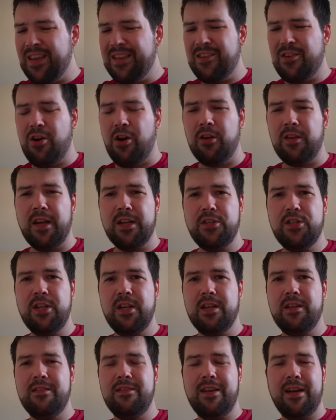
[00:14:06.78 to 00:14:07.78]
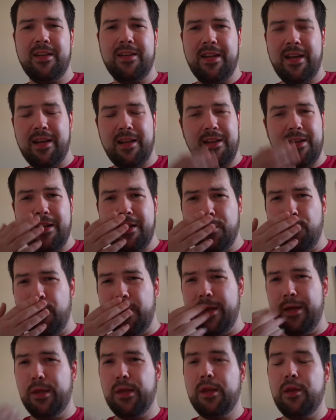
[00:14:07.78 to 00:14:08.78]
God, that liquid
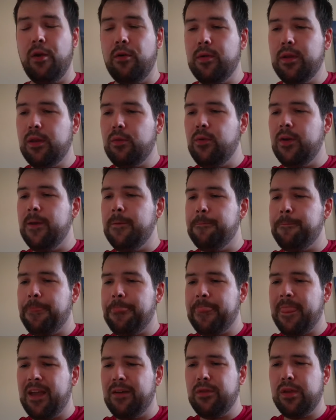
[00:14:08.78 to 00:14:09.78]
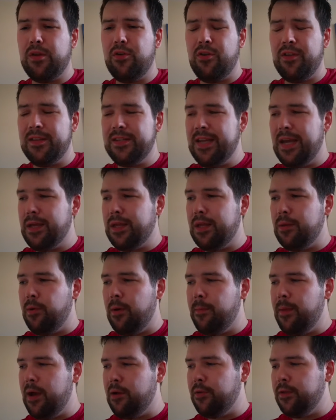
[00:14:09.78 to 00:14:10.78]
is so sweet. I've still got the taste in my
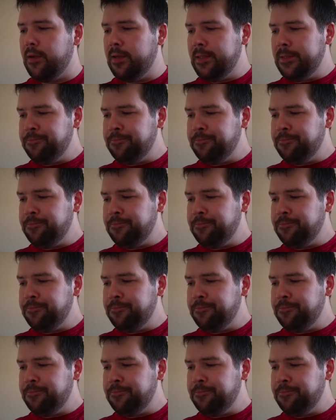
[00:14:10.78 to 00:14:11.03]
mouth.